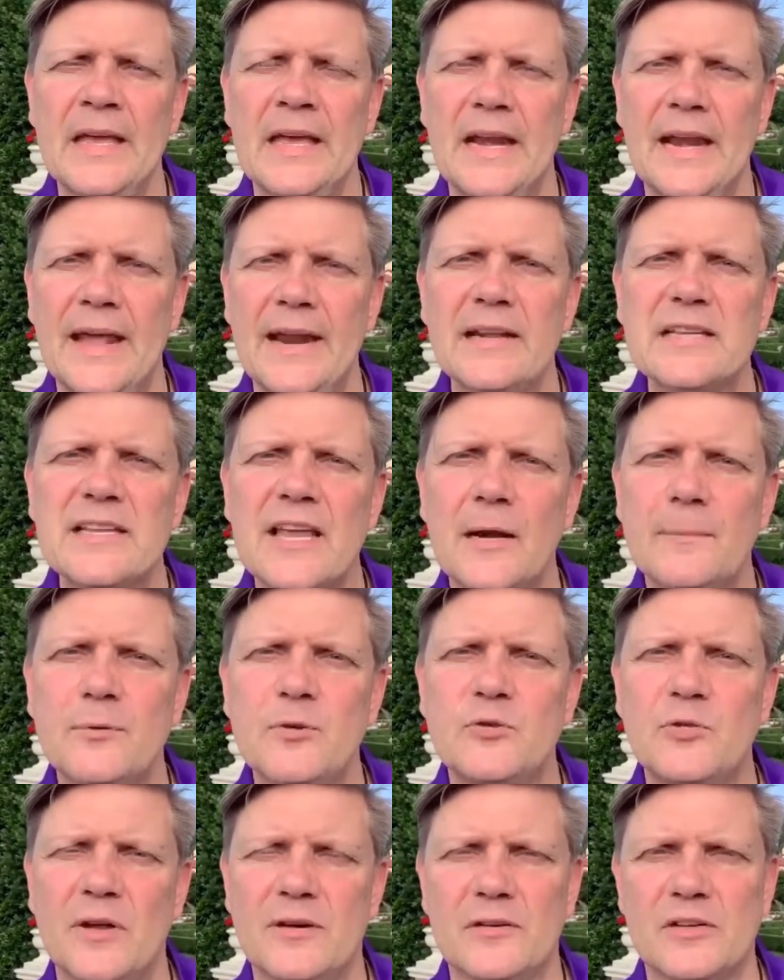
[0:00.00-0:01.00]
let us help
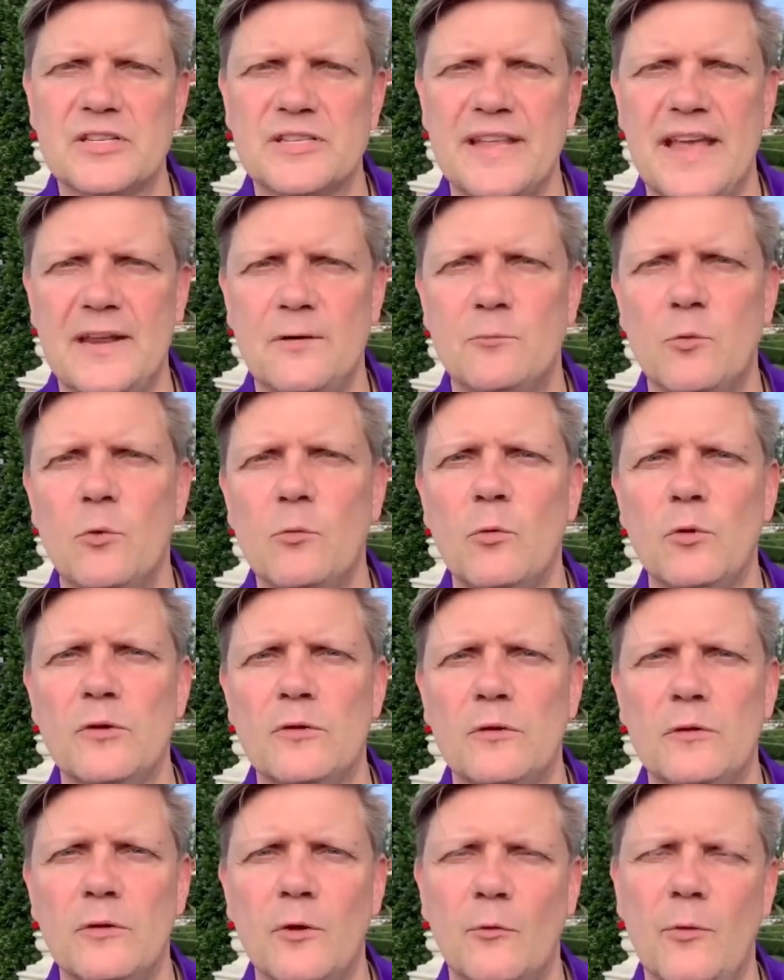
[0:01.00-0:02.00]
you to understand what would
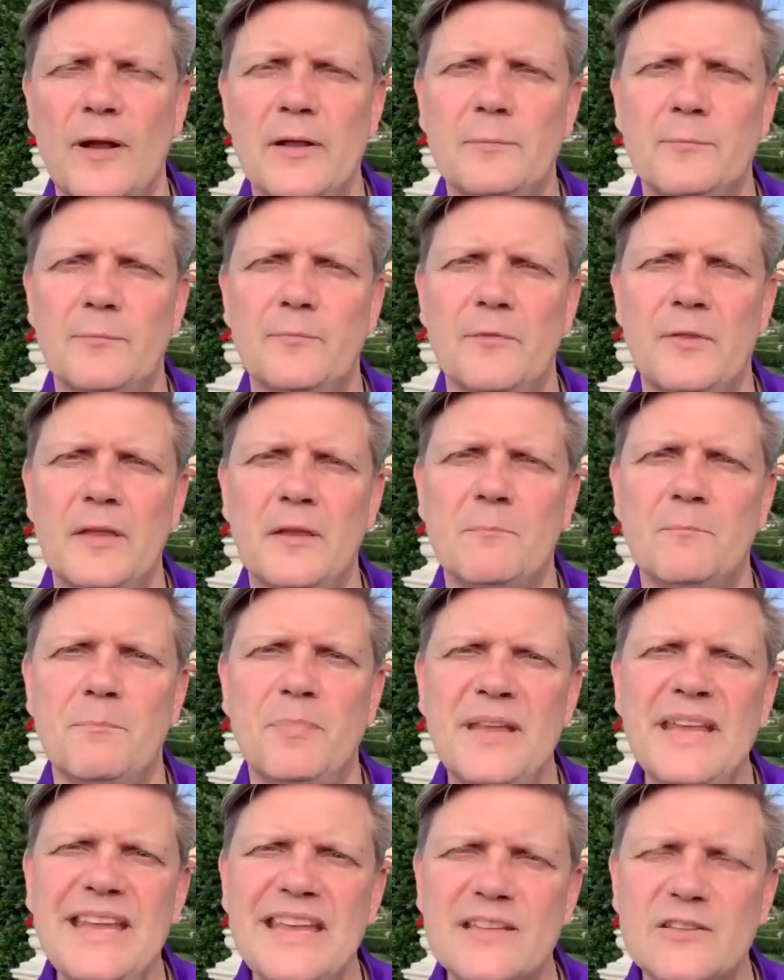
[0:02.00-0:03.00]
the right thing
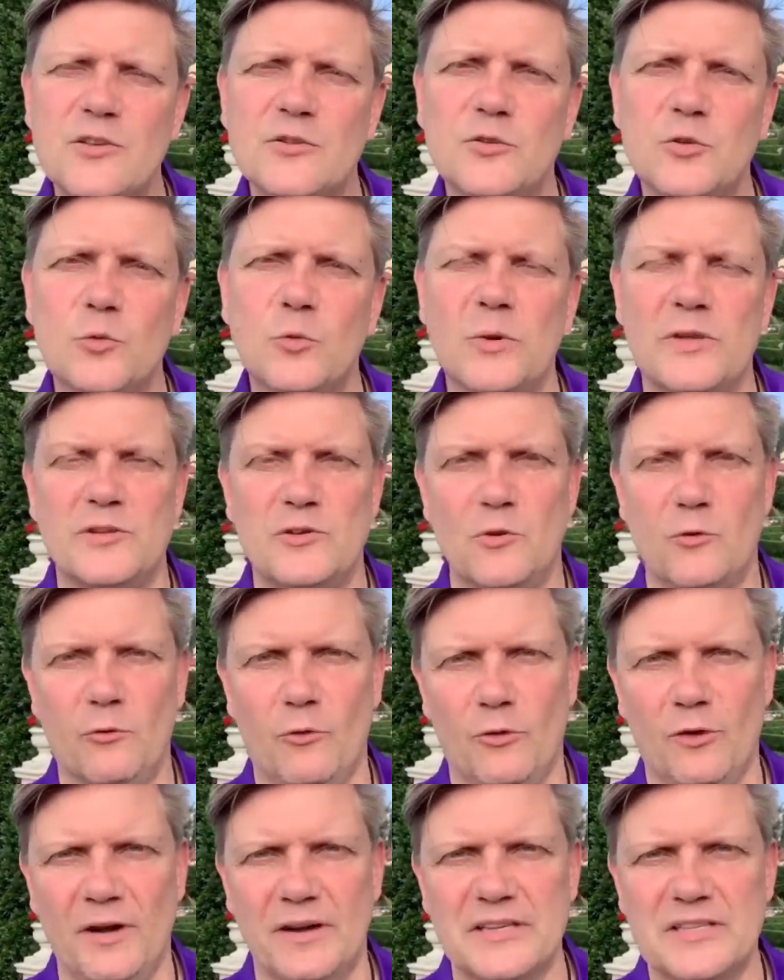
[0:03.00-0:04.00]
be to do in your
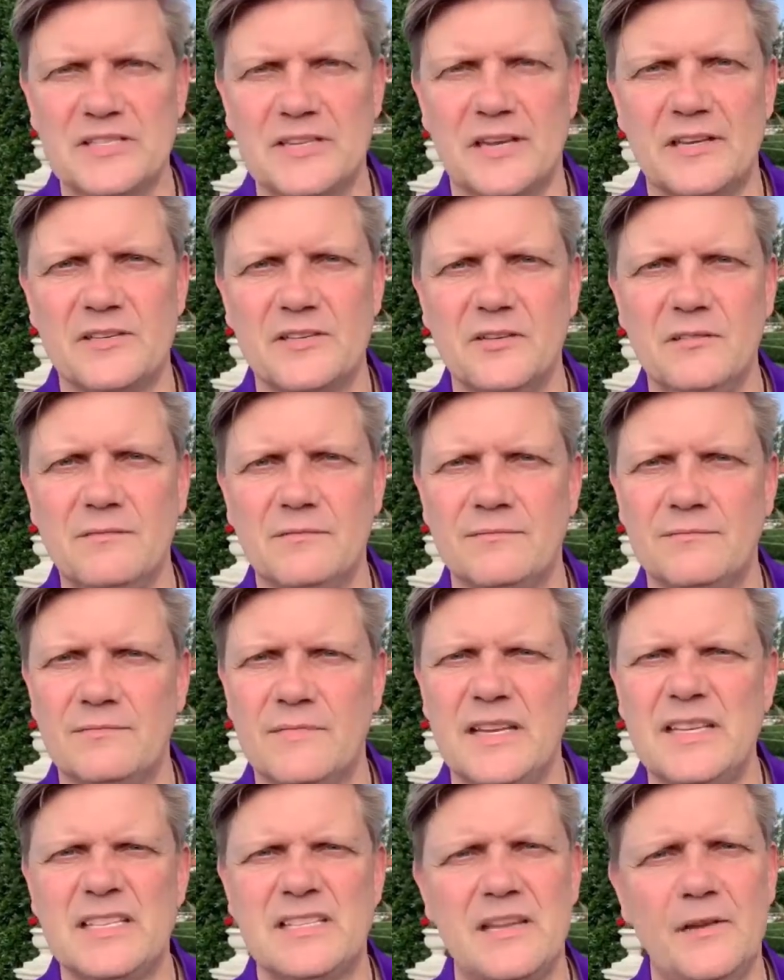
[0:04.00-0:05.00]
organization.
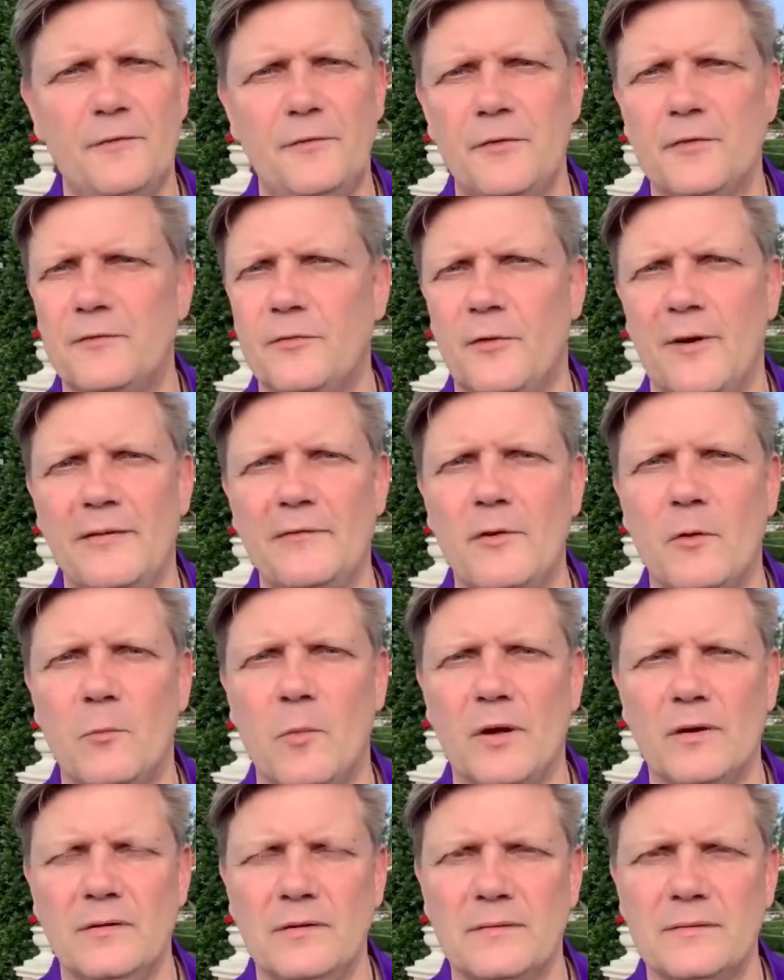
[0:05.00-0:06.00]
It's different for
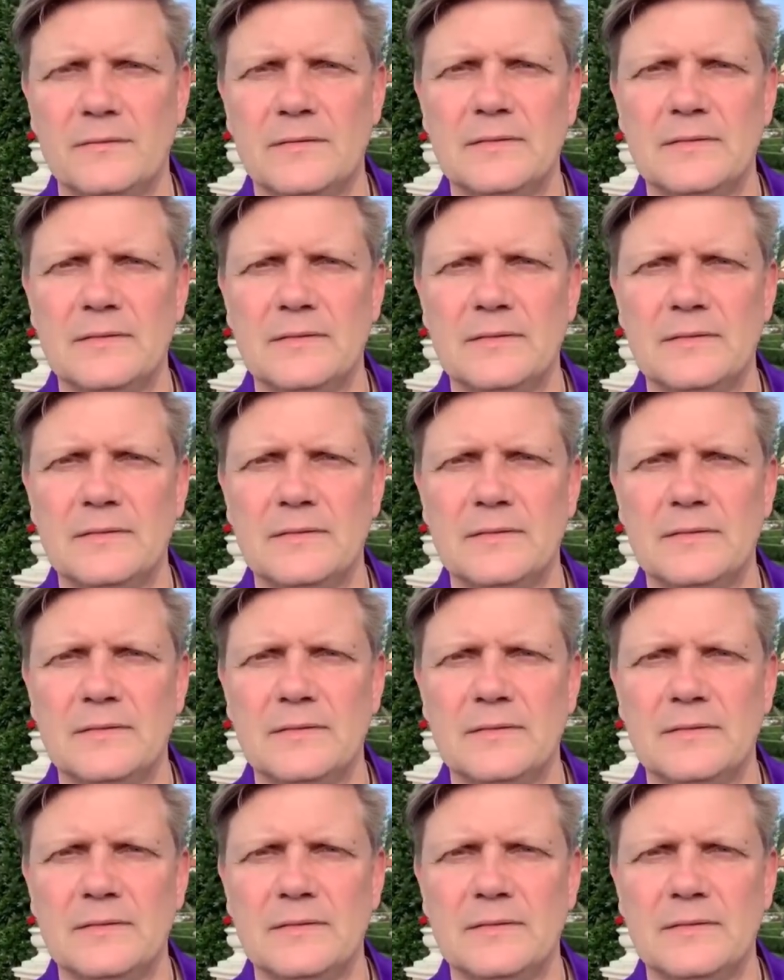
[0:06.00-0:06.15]
everyone.